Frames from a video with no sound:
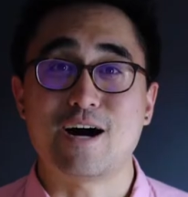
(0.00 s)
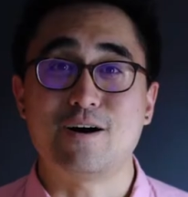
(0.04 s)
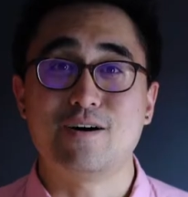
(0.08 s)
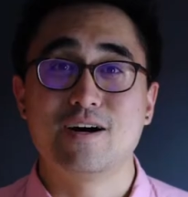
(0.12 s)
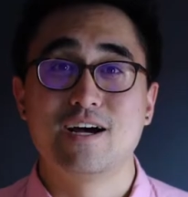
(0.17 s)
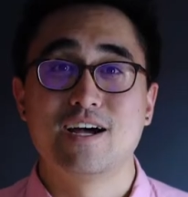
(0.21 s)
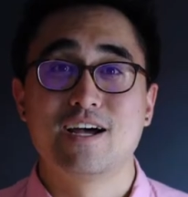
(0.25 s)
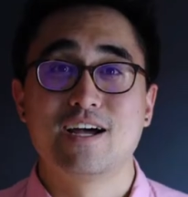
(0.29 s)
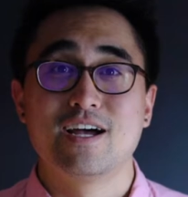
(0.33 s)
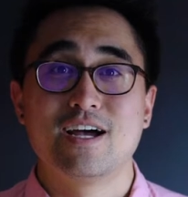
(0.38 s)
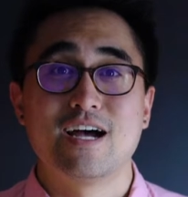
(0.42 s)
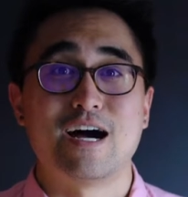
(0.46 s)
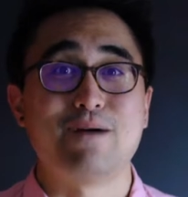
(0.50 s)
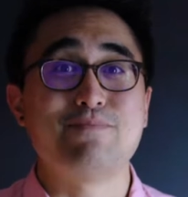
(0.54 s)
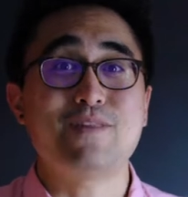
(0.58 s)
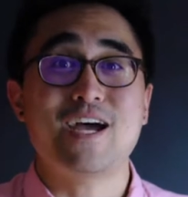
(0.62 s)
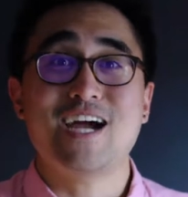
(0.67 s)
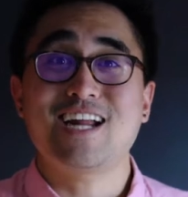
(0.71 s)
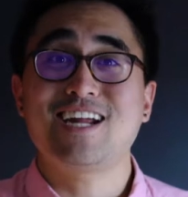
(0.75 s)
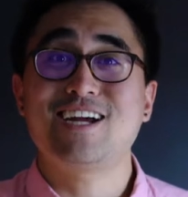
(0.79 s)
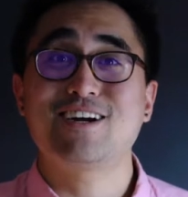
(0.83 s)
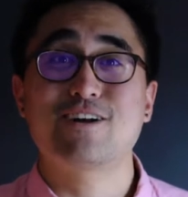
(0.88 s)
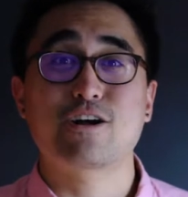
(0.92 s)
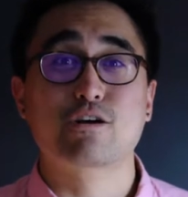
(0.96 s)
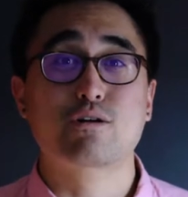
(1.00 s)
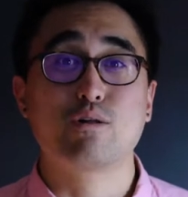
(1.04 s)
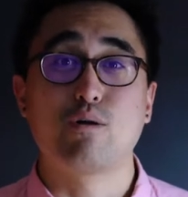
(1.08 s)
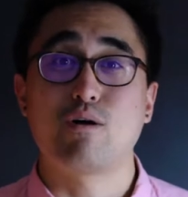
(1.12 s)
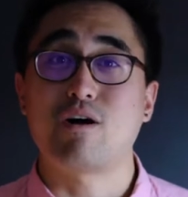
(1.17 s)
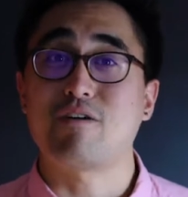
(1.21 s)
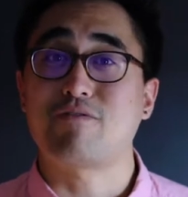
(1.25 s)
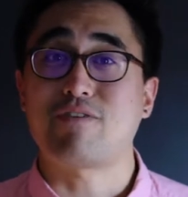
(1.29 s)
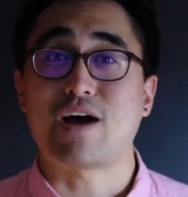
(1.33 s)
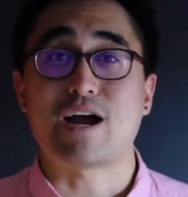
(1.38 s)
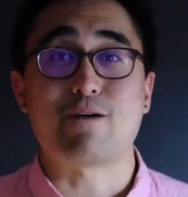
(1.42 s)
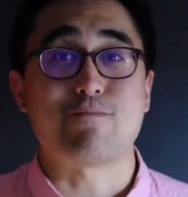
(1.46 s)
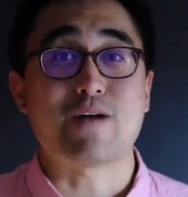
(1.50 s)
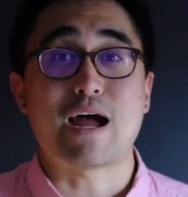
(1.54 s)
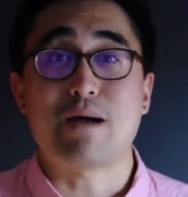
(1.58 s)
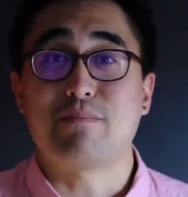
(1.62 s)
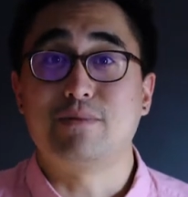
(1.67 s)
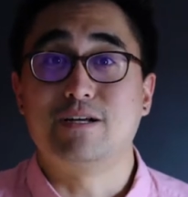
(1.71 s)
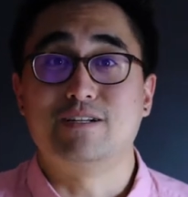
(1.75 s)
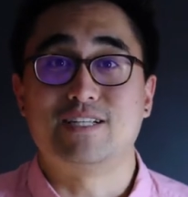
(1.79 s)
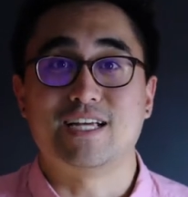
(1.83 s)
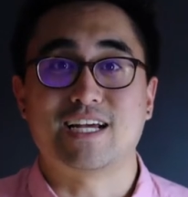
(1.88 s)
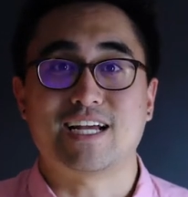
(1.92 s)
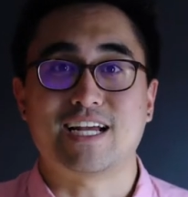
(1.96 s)
Now, I'm not here to glorify
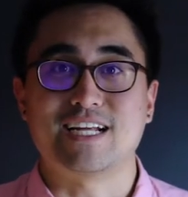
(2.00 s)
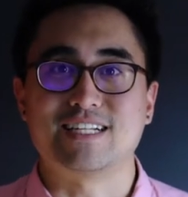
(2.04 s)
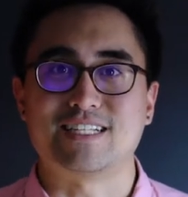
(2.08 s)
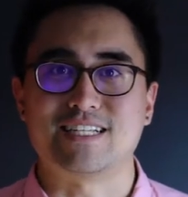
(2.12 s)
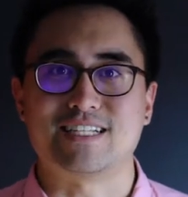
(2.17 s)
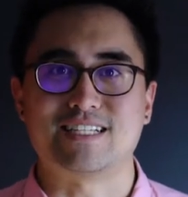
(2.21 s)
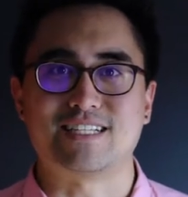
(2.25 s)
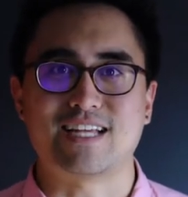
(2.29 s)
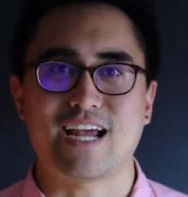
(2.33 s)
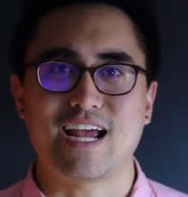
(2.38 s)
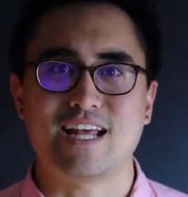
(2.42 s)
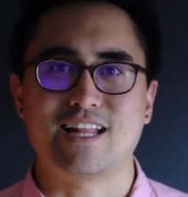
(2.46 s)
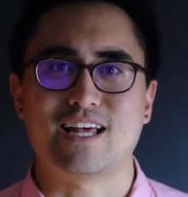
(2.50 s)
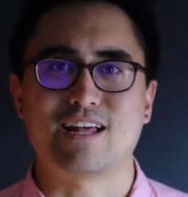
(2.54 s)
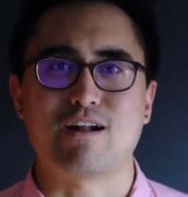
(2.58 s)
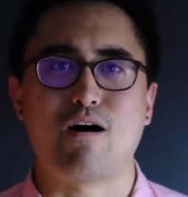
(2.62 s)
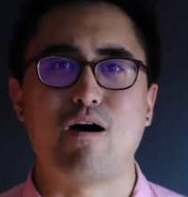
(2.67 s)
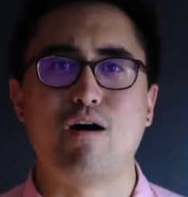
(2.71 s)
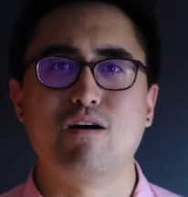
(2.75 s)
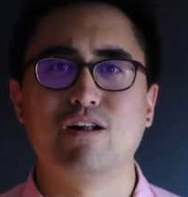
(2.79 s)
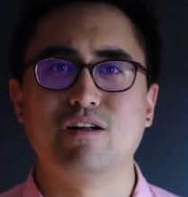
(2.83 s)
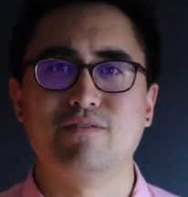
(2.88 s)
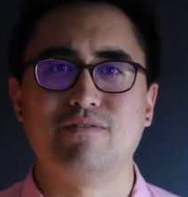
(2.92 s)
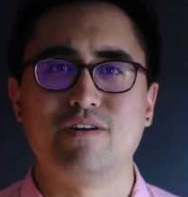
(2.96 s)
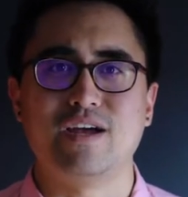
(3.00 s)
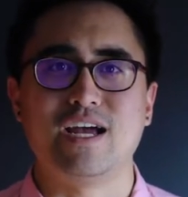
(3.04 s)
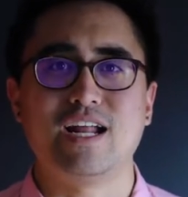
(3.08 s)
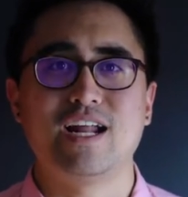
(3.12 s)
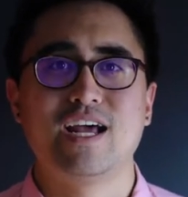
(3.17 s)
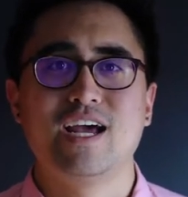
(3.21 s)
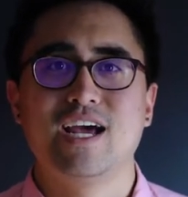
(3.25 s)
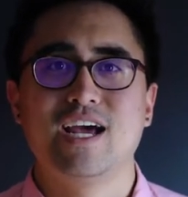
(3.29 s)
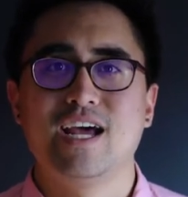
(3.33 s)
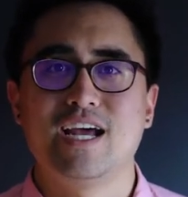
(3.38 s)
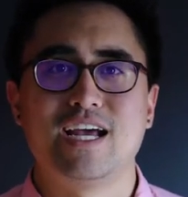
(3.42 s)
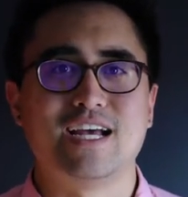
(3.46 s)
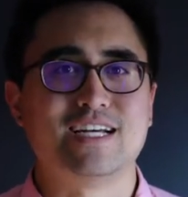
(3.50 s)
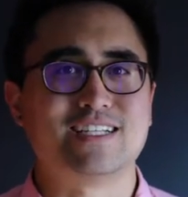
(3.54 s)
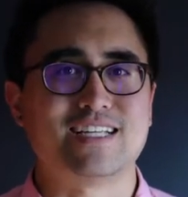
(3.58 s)
rap music and to say that all of it